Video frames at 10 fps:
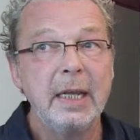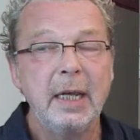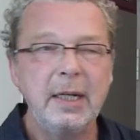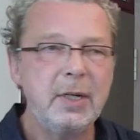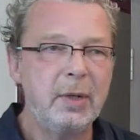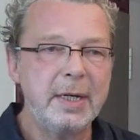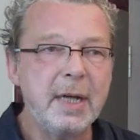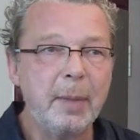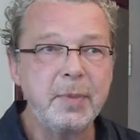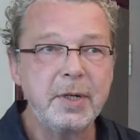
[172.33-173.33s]
They need to
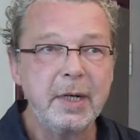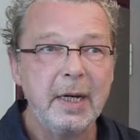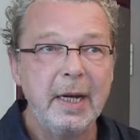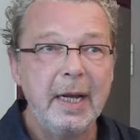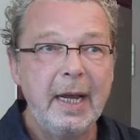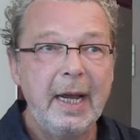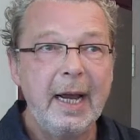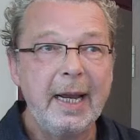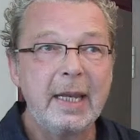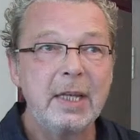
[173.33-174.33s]
adapt,
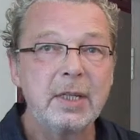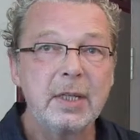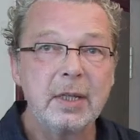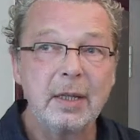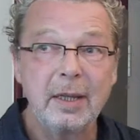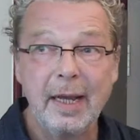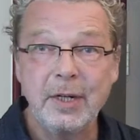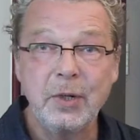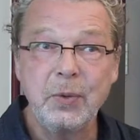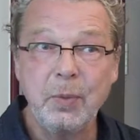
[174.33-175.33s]
and this they
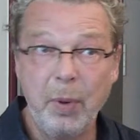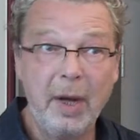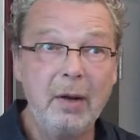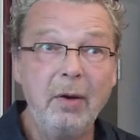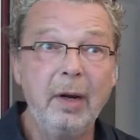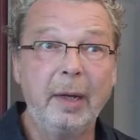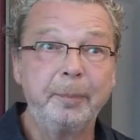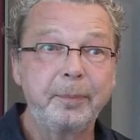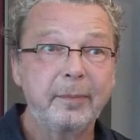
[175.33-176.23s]
do by learning,